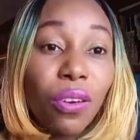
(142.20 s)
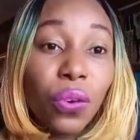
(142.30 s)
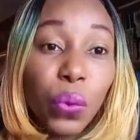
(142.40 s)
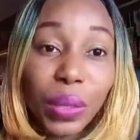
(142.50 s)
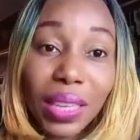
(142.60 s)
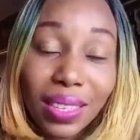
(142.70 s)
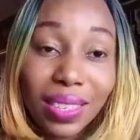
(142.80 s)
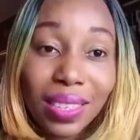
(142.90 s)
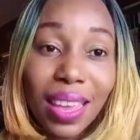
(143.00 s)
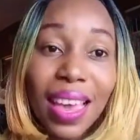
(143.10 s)

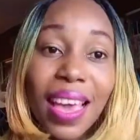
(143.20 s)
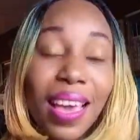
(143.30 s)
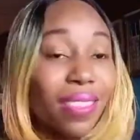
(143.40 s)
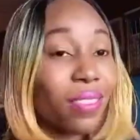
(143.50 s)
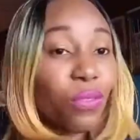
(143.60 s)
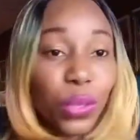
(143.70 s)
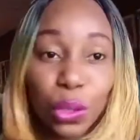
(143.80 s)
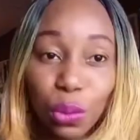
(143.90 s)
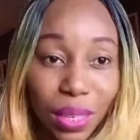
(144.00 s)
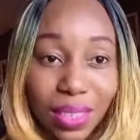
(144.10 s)
goodies and
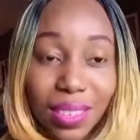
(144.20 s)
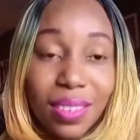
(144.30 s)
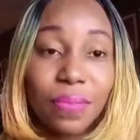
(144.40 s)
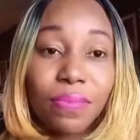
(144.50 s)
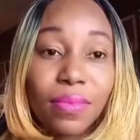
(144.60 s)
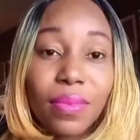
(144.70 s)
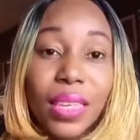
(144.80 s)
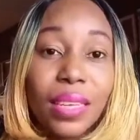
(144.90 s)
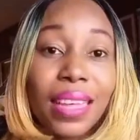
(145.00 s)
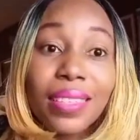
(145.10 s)
nutrients
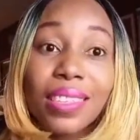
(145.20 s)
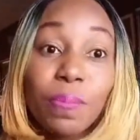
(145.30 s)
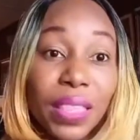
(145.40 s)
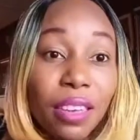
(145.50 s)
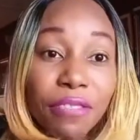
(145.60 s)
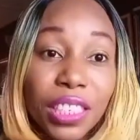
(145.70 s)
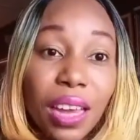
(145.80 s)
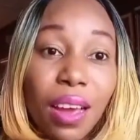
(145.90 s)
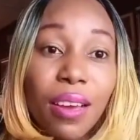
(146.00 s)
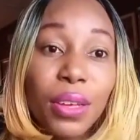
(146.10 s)
that is
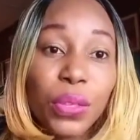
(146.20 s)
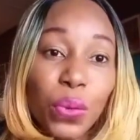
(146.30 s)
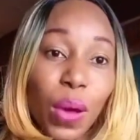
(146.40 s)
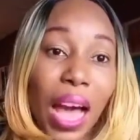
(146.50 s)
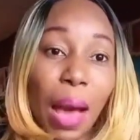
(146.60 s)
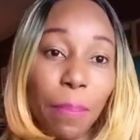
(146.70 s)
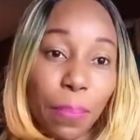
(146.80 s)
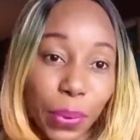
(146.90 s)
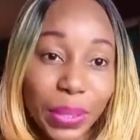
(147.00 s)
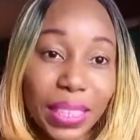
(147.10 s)
beneficial to our
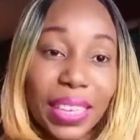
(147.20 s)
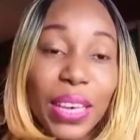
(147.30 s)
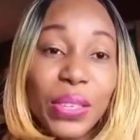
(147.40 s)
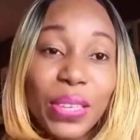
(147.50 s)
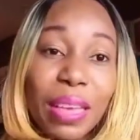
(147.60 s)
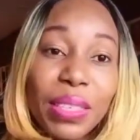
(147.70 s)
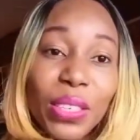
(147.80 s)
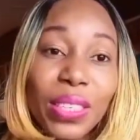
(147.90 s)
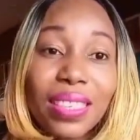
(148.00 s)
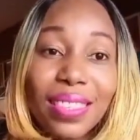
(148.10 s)
body. So let me
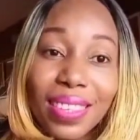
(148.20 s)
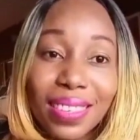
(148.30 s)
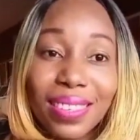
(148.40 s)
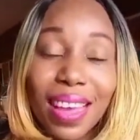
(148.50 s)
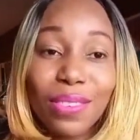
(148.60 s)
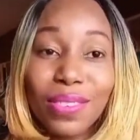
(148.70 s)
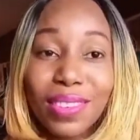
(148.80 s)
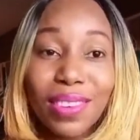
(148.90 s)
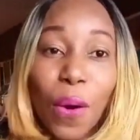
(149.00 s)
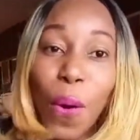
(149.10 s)
just list out
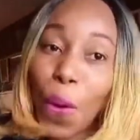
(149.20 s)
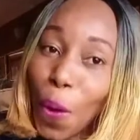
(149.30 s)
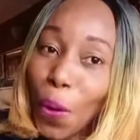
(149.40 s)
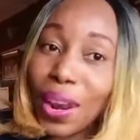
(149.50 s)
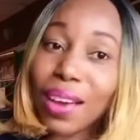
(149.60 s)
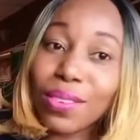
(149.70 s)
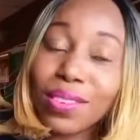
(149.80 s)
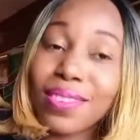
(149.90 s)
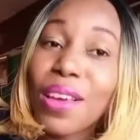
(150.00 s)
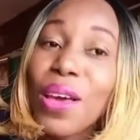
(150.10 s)
or call out
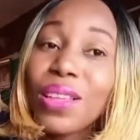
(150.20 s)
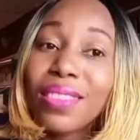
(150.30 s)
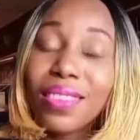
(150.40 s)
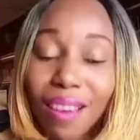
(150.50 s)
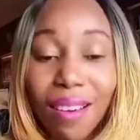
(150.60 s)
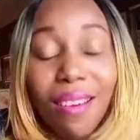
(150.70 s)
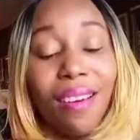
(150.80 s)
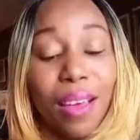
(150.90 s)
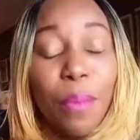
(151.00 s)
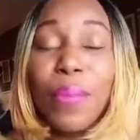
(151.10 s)
the
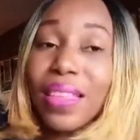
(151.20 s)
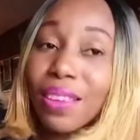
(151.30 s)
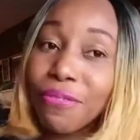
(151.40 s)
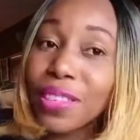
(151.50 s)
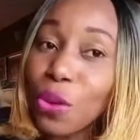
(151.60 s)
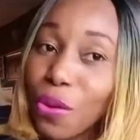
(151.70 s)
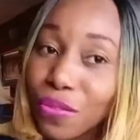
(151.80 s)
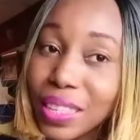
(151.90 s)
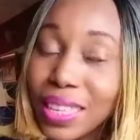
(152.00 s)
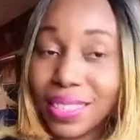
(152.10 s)
benefits of
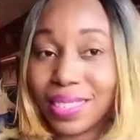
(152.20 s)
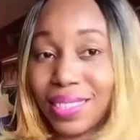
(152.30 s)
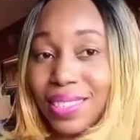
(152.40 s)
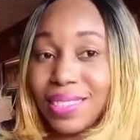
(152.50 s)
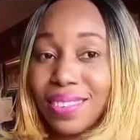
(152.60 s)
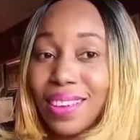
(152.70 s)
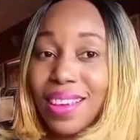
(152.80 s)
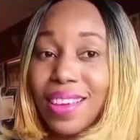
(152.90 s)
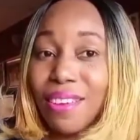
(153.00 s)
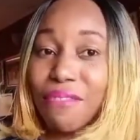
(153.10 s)
these
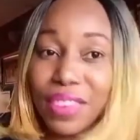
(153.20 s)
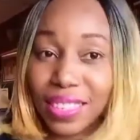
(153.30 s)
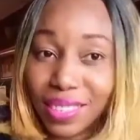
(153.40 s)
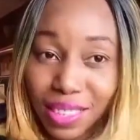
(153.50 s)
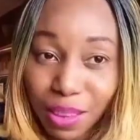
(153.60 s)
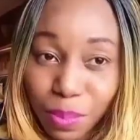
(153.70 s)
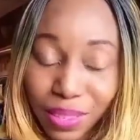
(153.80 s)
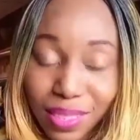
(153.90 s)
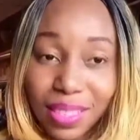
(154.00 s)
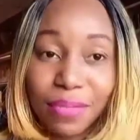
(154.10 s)

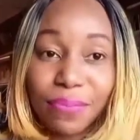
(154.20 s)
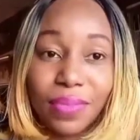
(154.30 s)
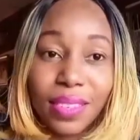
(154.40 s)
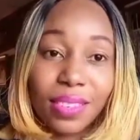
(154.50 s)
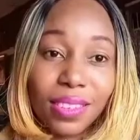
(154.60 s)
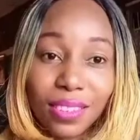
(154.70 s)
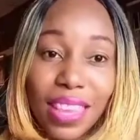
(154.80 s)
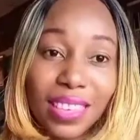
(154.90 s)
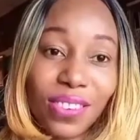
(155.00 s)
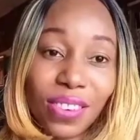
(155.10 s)
vegetables. So
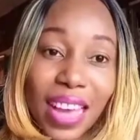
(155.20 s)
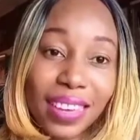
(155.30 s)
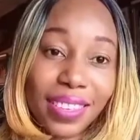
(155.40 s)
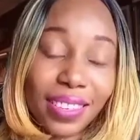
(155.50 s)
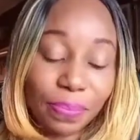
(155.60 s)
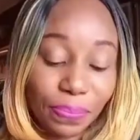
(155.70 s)
let's go, guys.